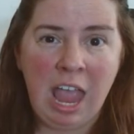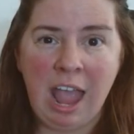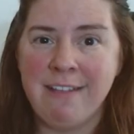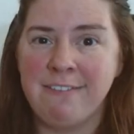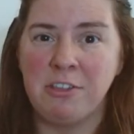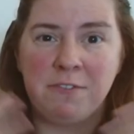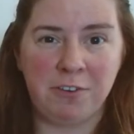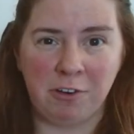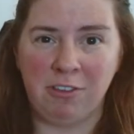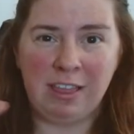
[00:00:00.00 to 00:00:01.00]
And so the
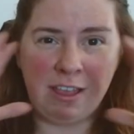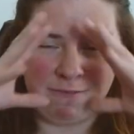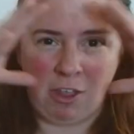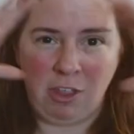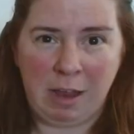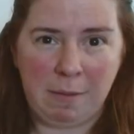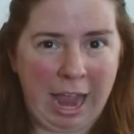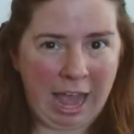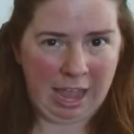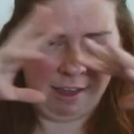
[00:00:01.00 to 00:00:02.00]
first thing that felt like my
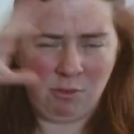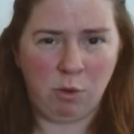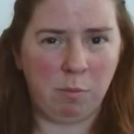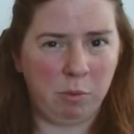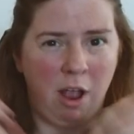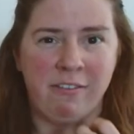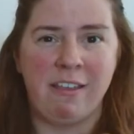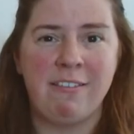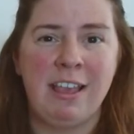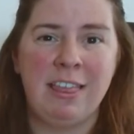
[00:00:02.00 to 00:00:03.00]
eyes weren't
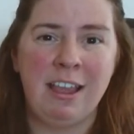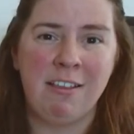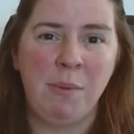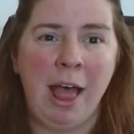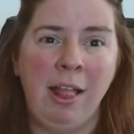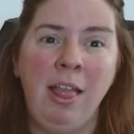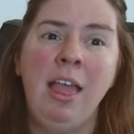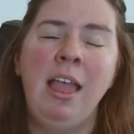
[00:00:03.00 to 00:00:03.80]
processing things well.